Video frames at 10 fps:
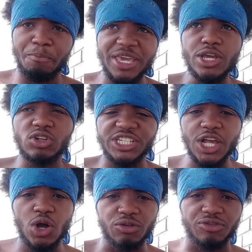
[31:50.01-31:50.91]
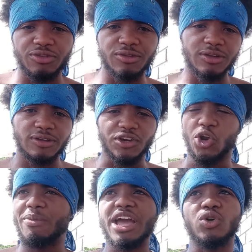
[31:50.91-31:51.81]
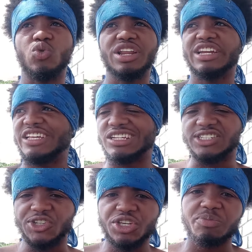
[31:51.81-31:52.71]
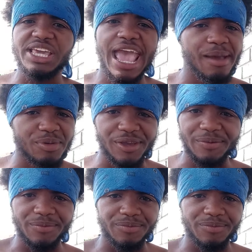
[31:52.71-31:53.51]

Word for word: Be yourself, no matter what it is, so you can be happy.